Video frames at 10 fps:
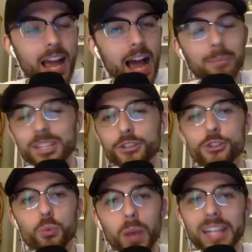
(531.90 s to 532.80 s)
I mean, the
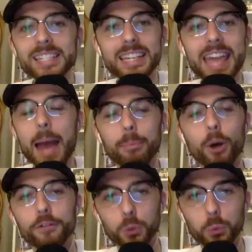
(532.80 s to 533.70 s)
swing to cap
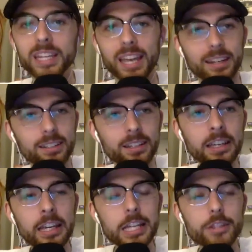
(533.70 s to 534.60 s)
off the weekend.
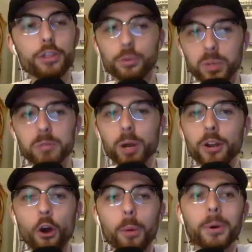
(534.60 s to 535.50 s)
The three run
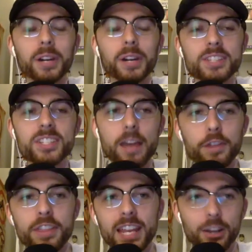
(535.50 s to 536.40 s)
homer in the
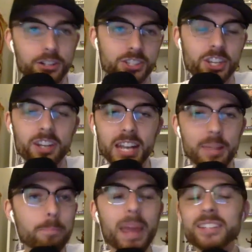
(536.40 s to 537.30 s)
seventh inning on Sunday
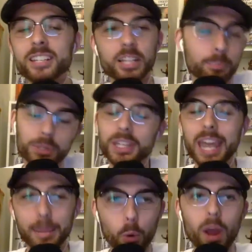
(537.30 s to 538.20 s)
that basically put the
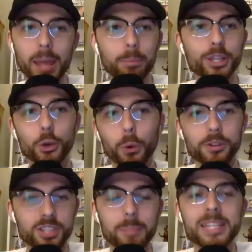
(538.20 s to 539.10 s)
game away, put the
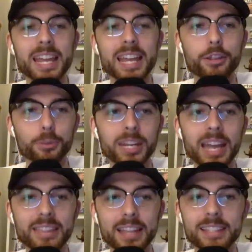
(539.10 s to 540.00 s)
Orioles up 10 to 3
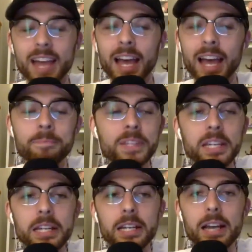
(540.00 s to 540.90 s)
at that time.
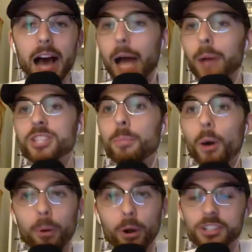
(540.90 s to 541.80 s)
I was in the
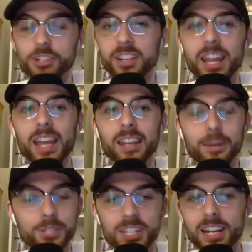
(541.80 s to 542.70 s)
ballpark Sunday. I
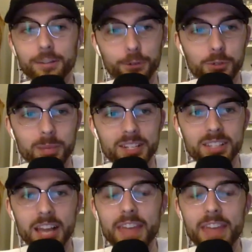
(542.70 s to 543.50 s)
was sitting down the first baseline.